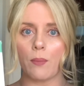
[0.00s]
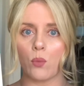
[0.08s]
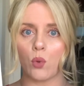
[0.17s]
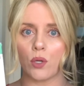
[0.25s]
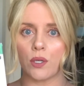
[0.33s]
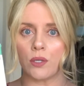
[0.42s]

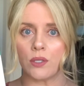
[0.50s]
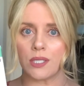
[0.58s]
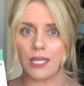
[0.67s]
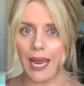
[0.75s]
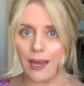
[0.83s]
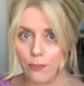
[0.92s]
more
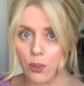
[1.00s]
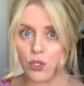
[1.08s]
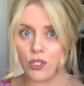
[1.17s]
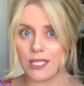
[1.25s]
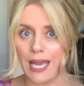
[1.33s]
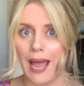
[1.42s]

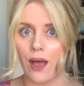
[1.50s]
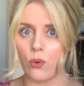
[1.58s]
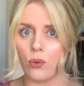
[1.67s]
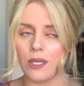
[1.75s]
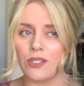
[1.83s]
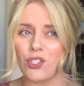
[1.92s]
tapered down,